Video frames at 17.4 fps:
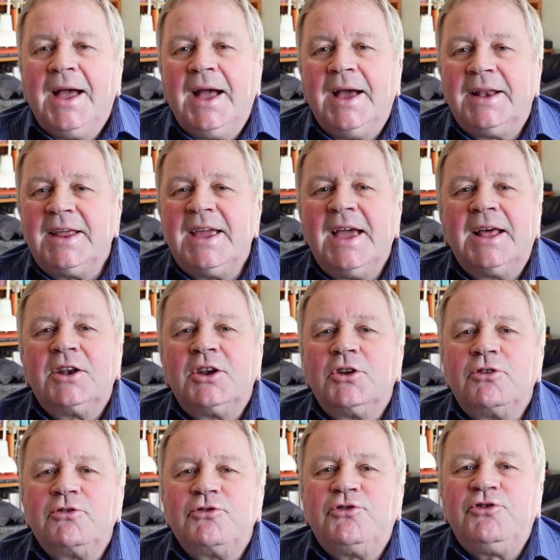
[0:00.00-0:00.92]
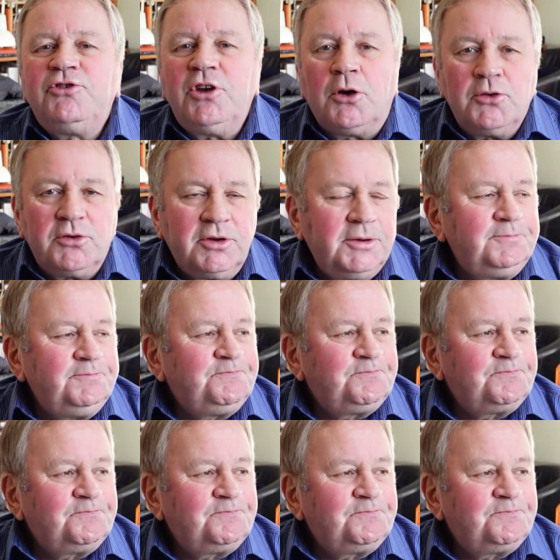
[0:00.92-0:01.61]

and he had a little joke.